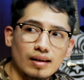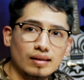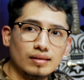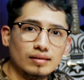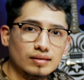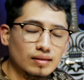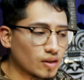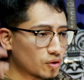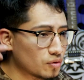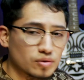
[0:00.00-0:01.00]
and
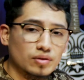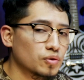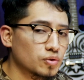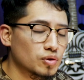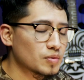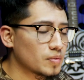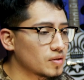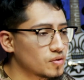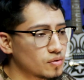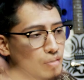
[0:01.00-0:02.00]
thank you to the YouTube
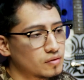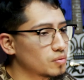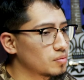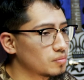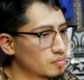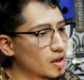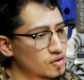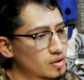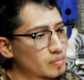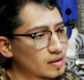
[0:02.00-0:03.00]
space, to
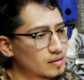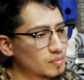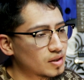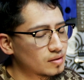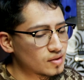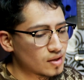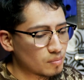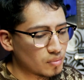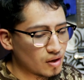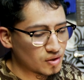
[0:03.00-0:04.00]
actually making this
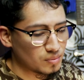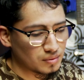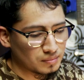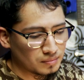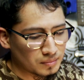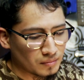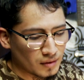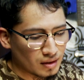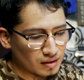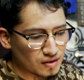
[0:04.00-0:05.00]
possible.
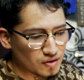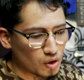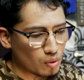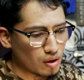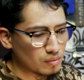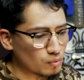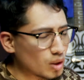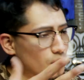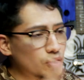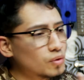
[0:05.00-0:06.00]
So
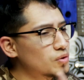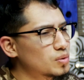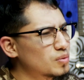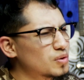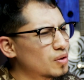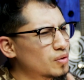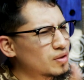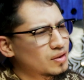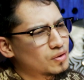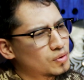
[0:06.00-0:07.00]
what about YouTube? You
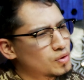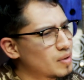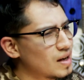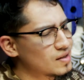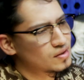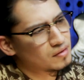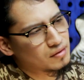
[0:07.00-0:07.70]
think YouTube has